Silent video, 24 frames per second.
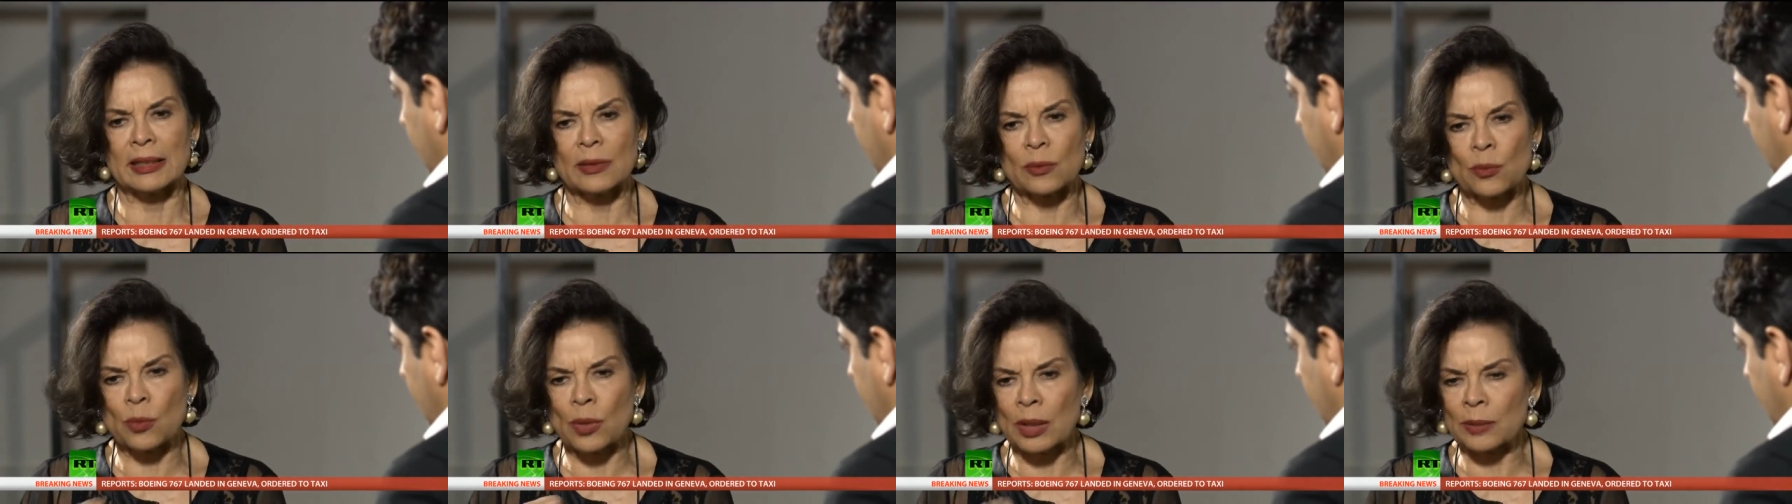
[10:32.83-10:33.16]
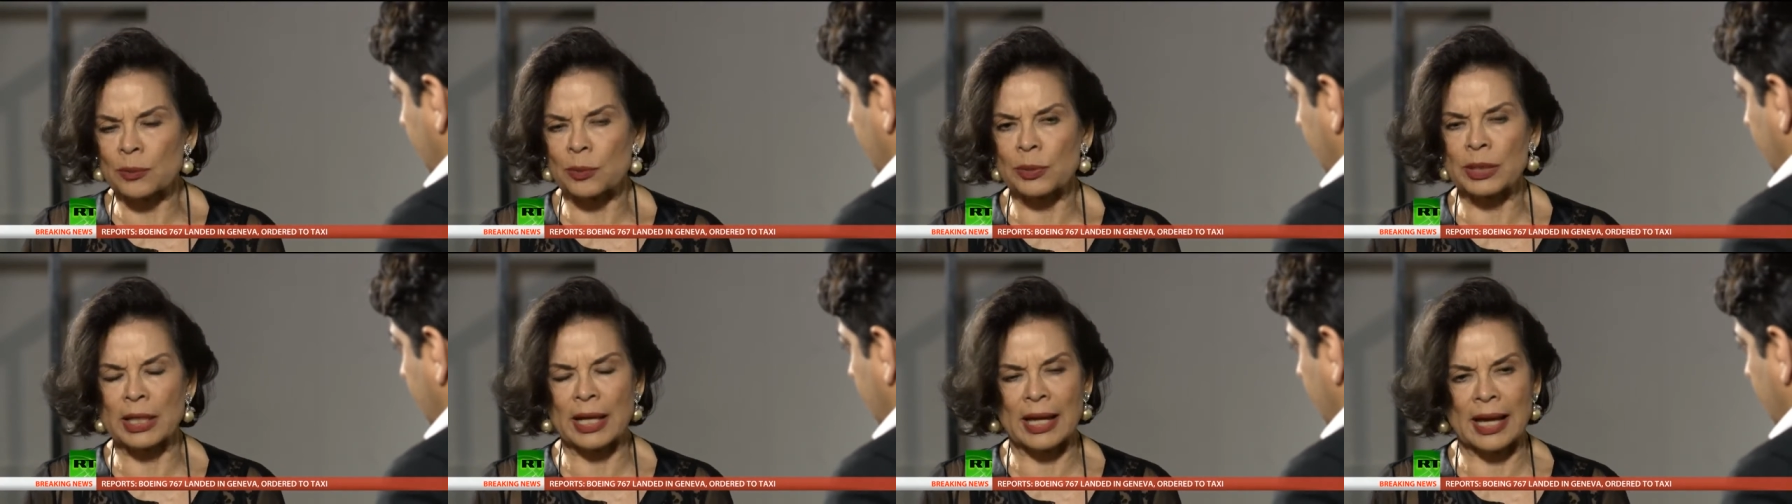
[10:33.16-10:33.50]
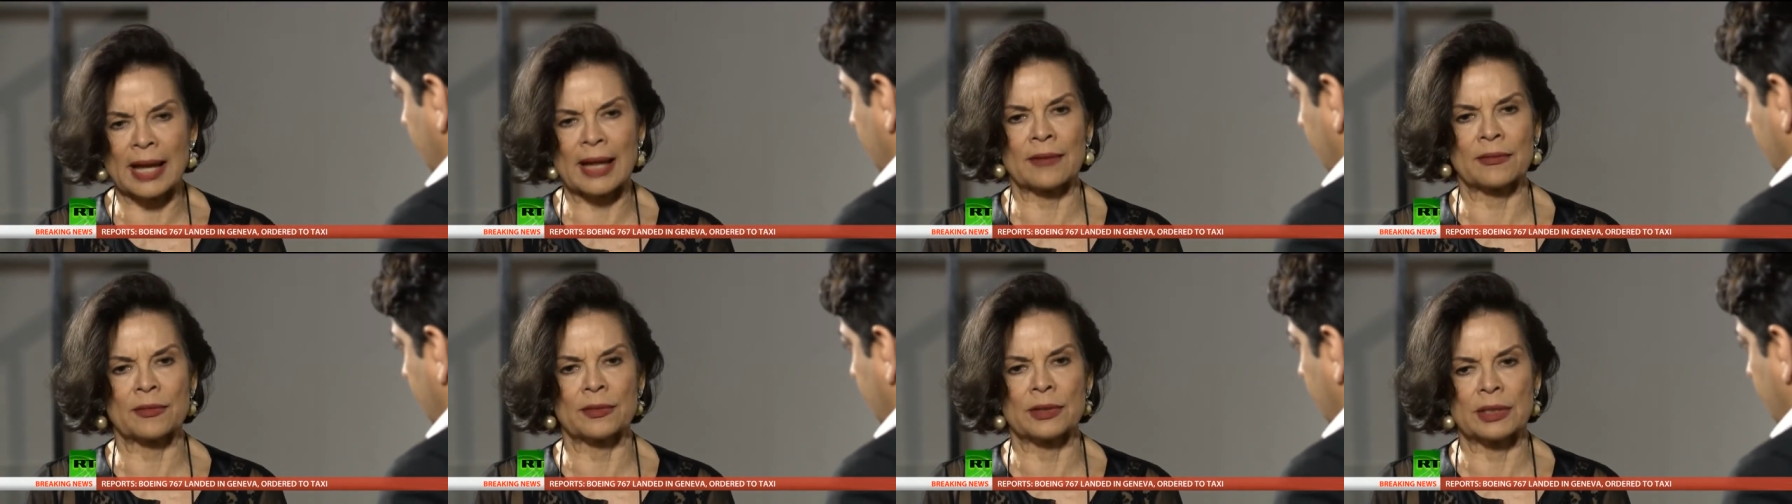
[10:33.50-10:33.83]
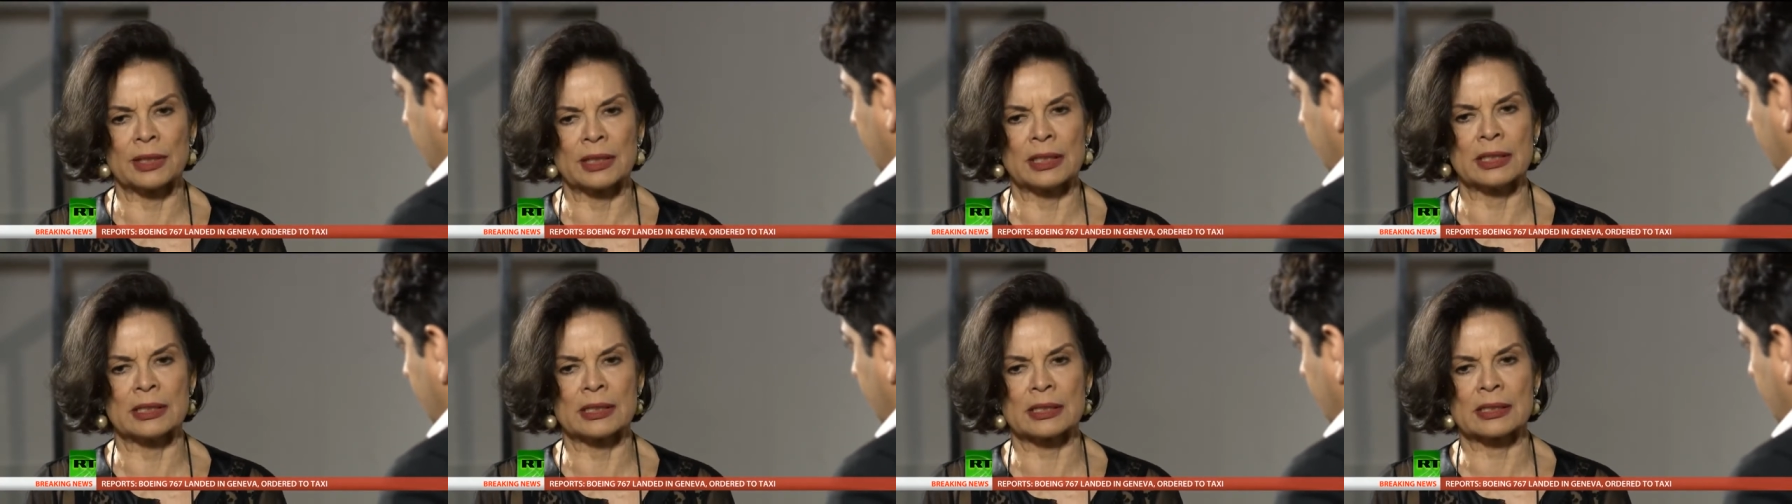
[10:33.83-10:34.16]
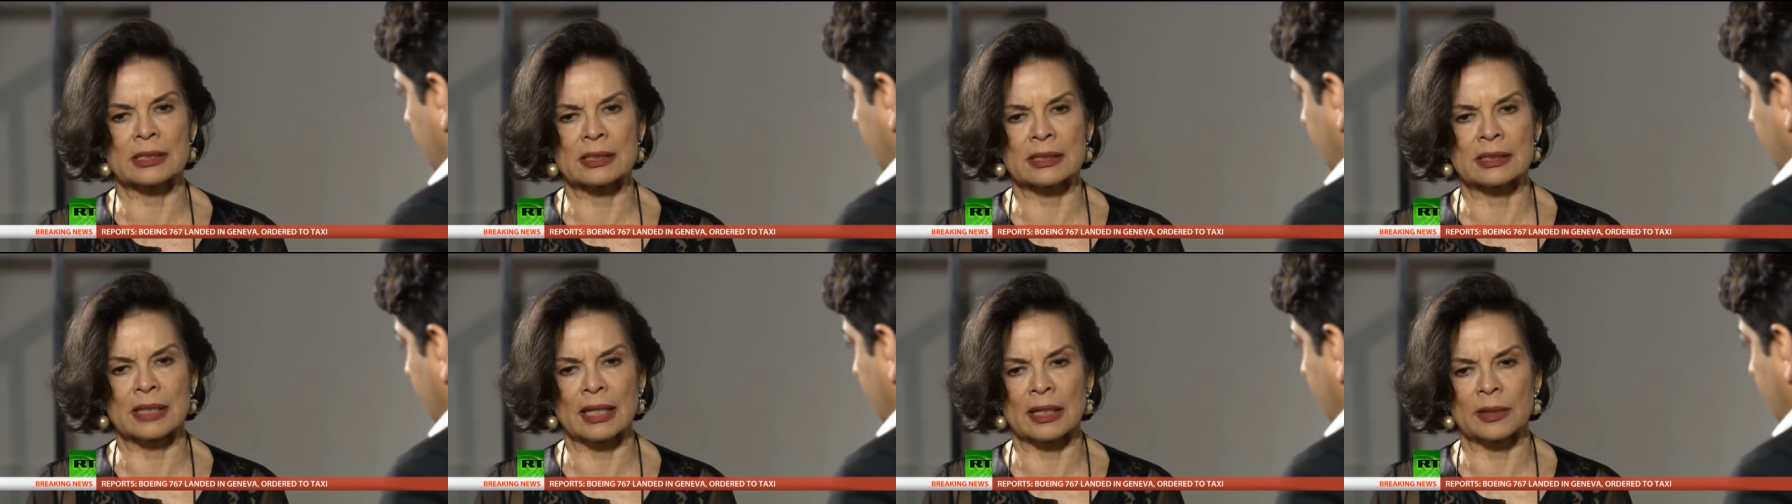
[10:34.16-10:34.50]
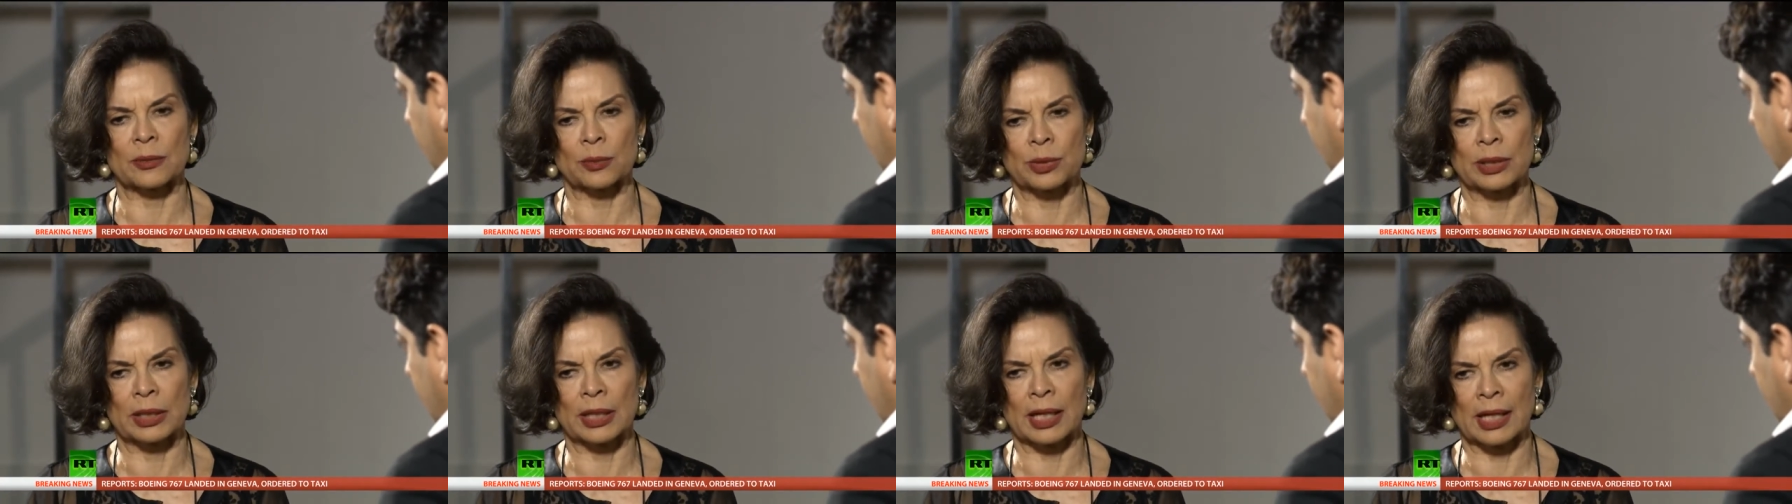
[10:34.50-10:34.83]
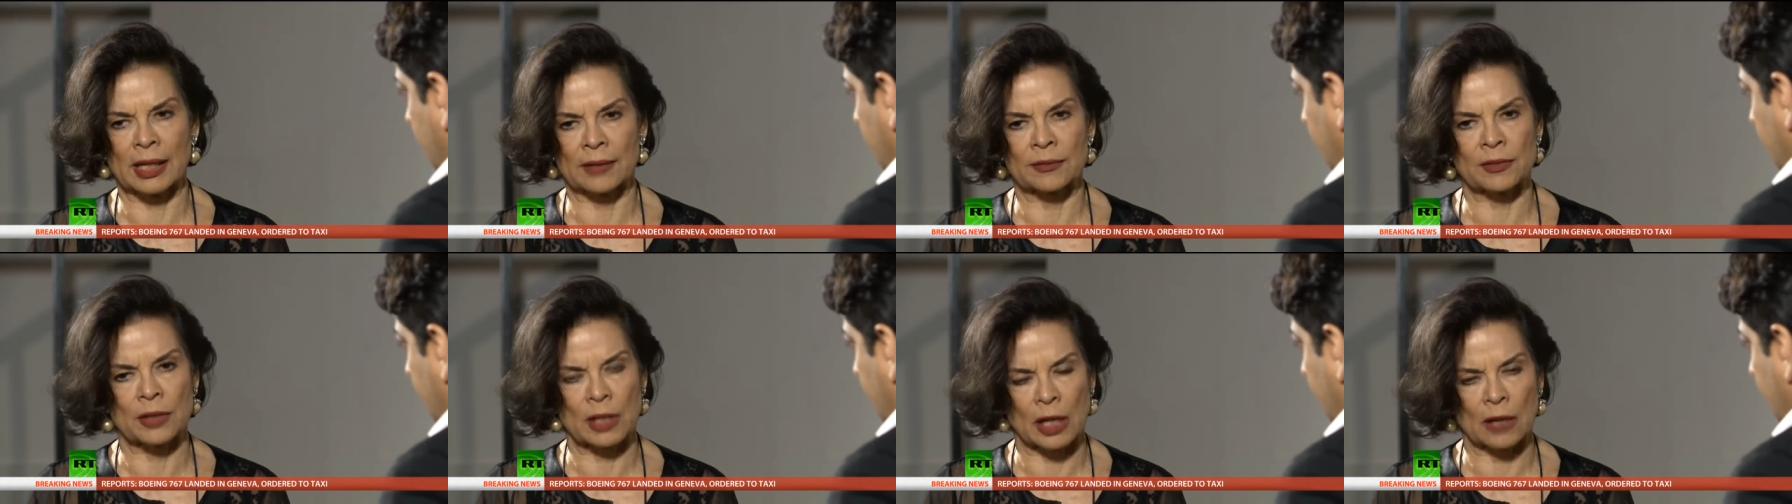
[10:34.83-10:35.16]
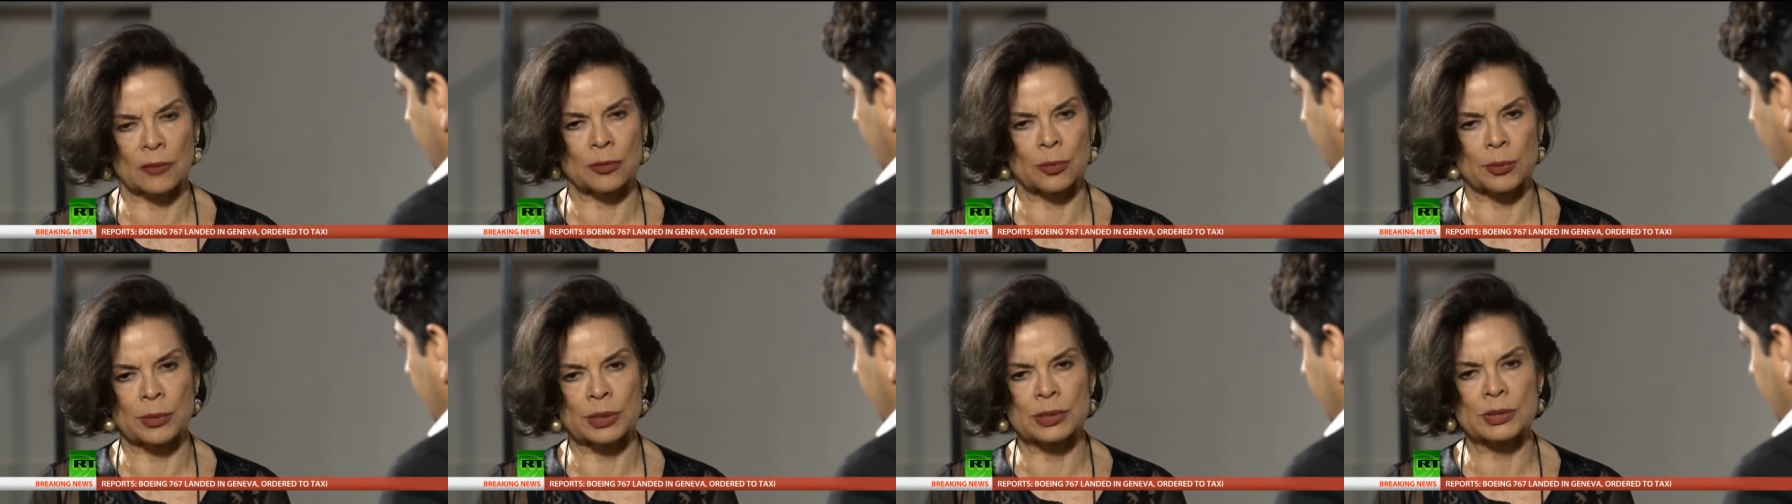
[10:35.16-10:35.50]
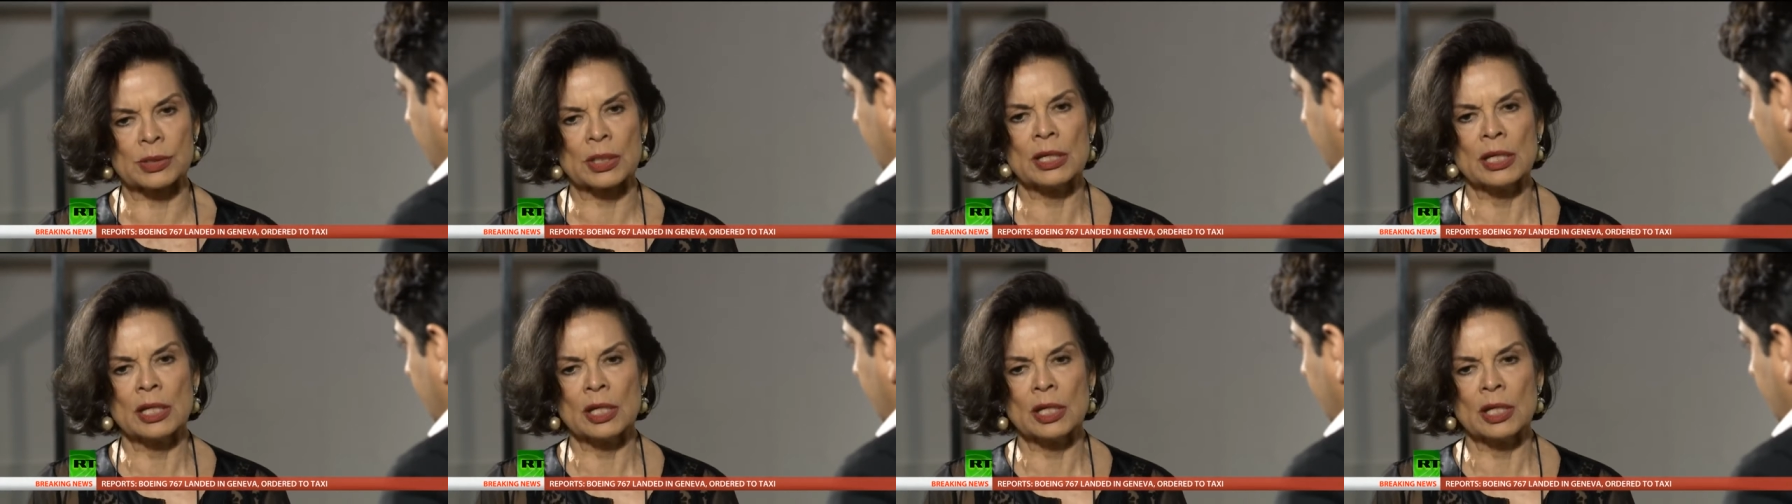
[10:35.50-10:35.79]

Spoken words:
What we have is that we have governments